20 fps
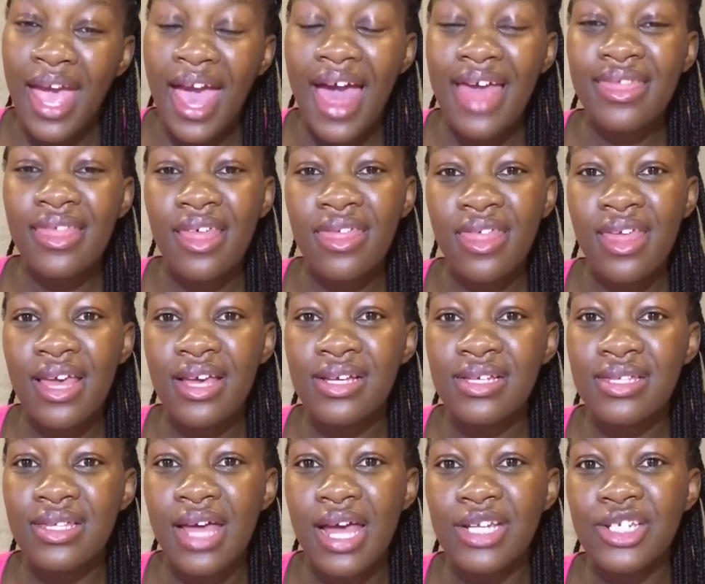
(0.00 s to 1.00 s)
and the
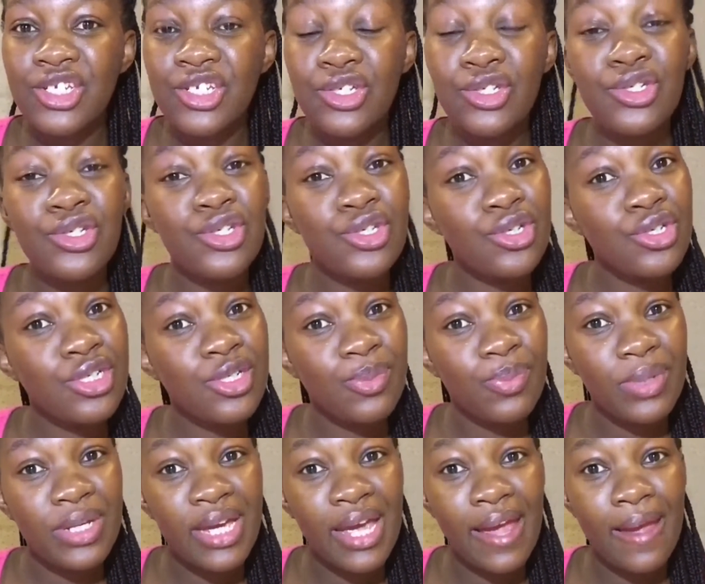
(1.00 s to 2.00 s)
things that you should
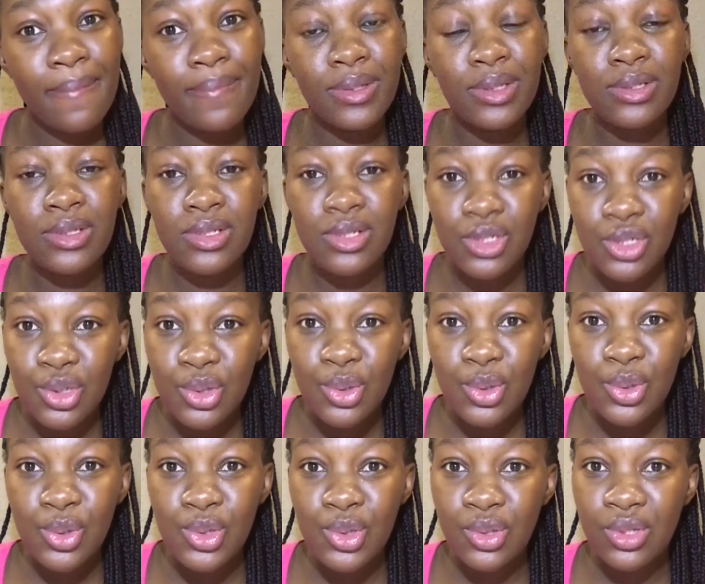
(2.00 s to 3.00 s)
be able to
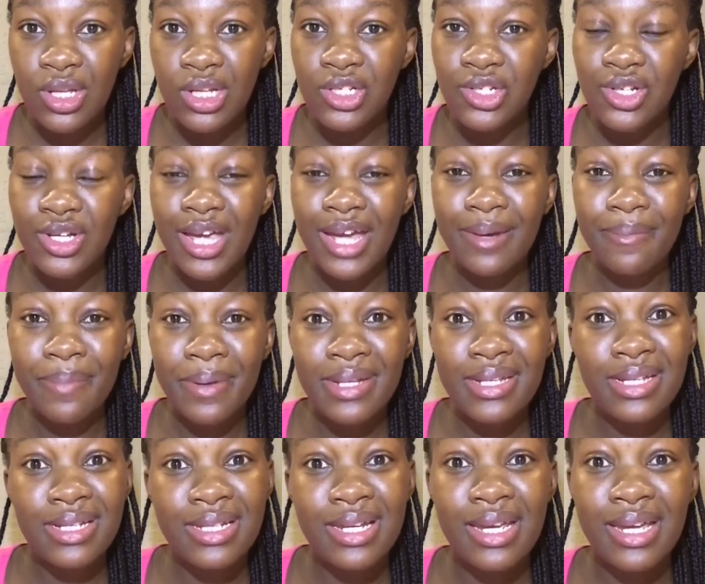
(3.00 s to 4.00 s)
do so that you can
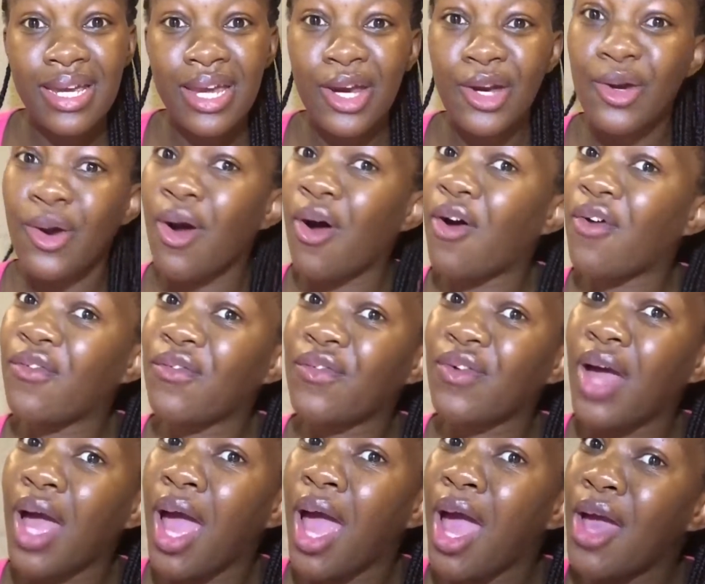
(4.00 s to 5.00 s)
better take care of
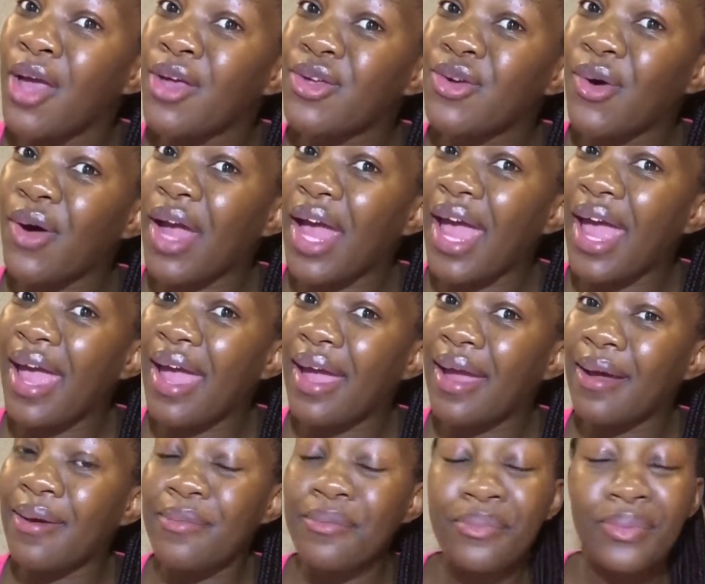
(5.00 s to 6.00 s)
your hair,